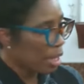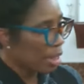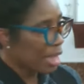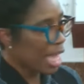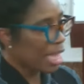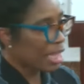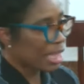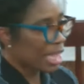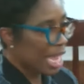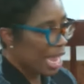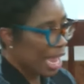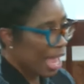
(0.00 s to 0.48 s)

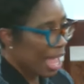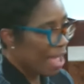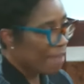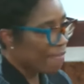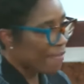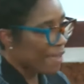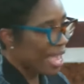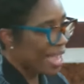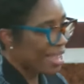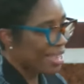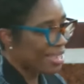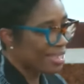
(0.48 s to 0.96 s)
that they
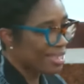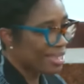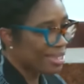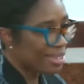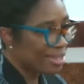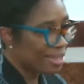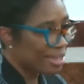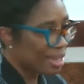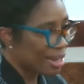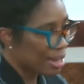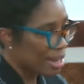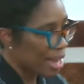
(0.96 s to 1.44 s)
have
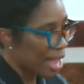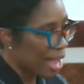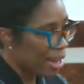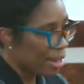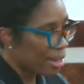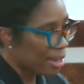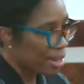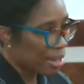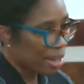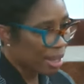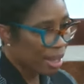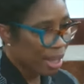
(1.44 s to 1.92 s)
existing
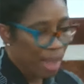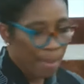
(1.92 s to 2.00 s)
debt,